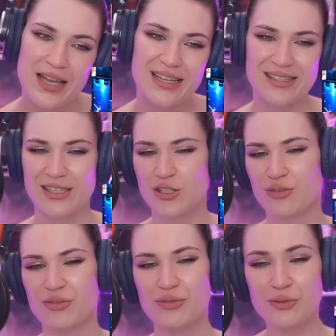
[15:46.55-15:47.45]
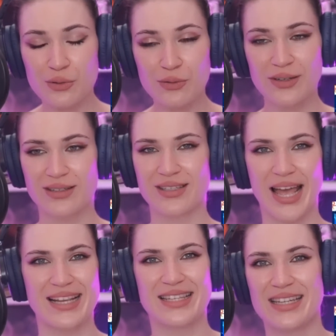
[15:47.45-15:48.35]
And such a fluent
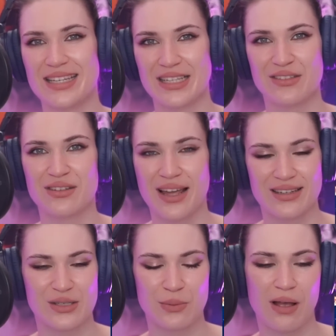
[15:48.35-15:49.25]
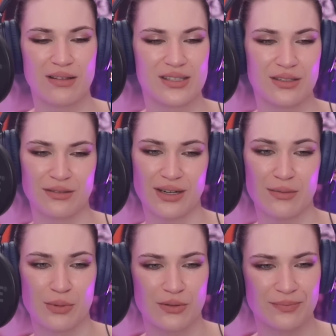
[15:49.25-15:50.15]
ascending to that as well. It's incredible.